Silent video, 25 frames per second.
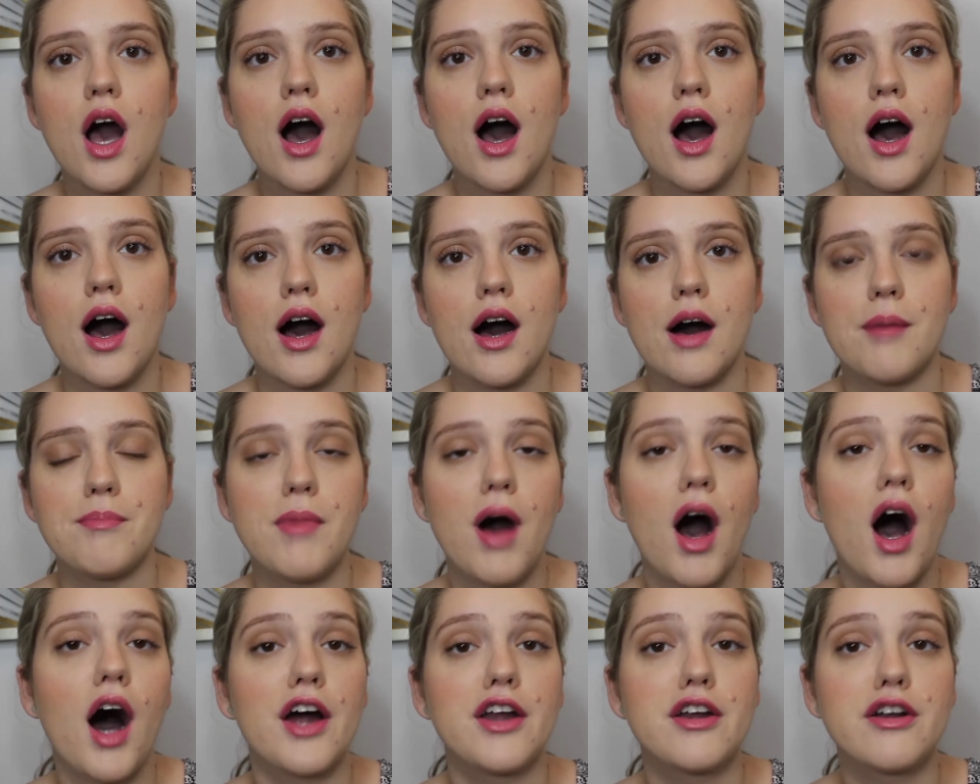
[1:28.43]

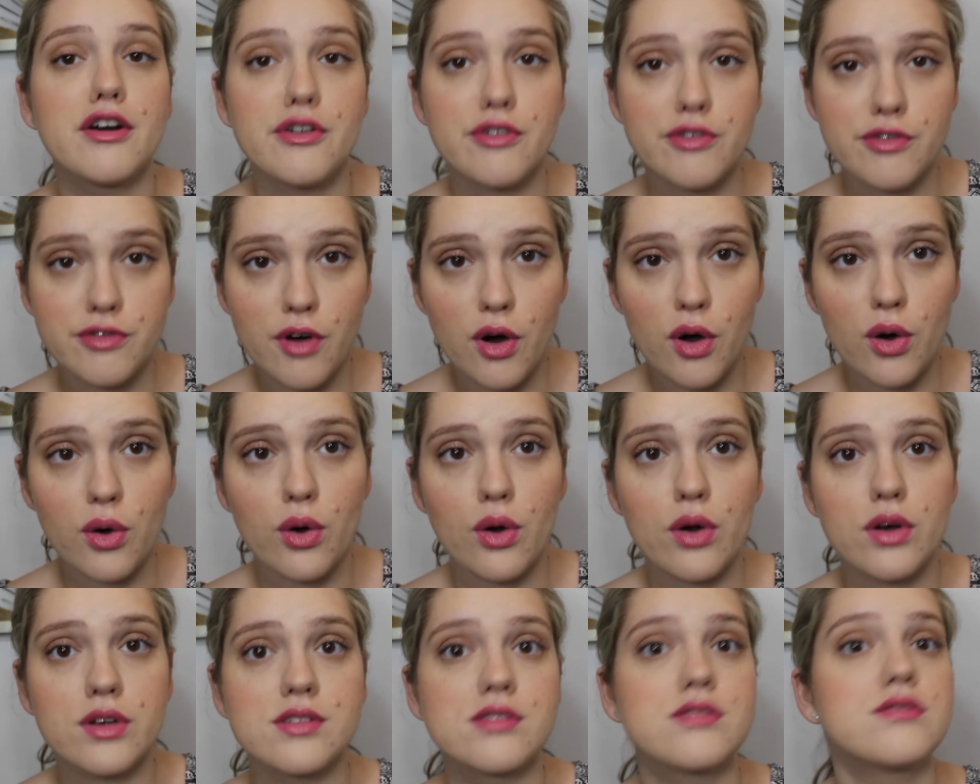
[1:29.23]
on
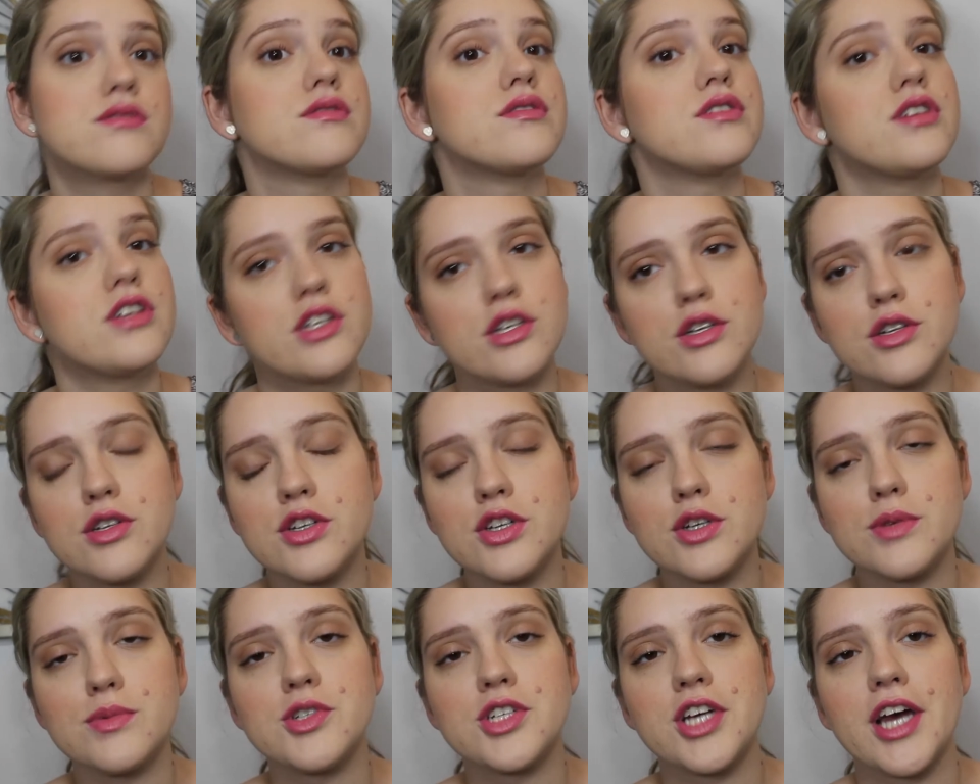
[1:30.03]
Vogue's
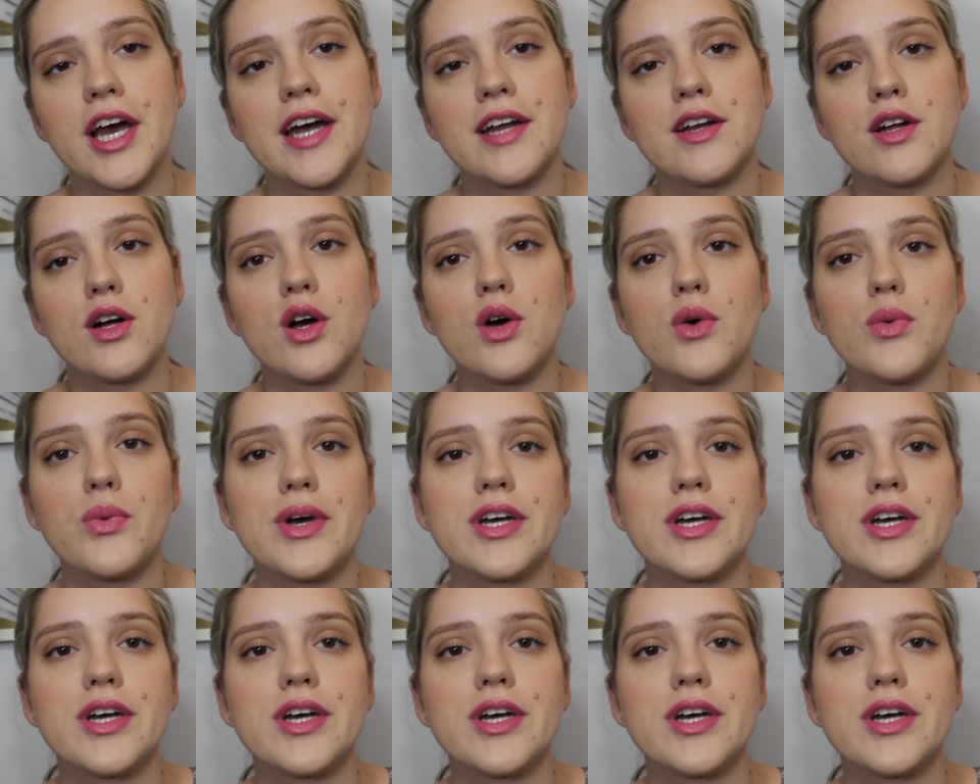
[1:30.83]
YouTube channel,